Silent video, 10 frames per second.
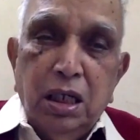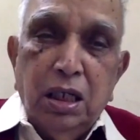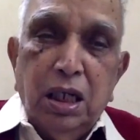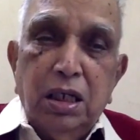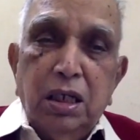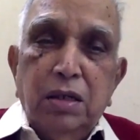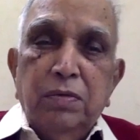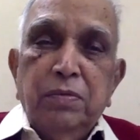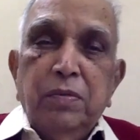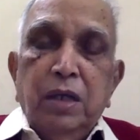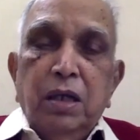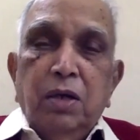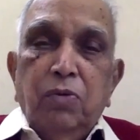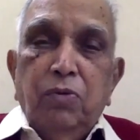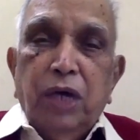that
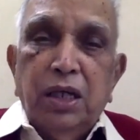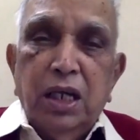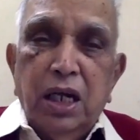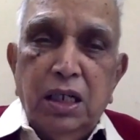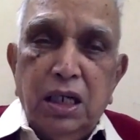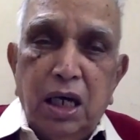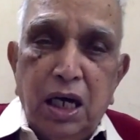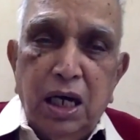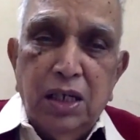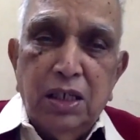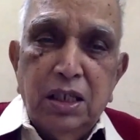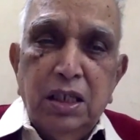Vyasaraja has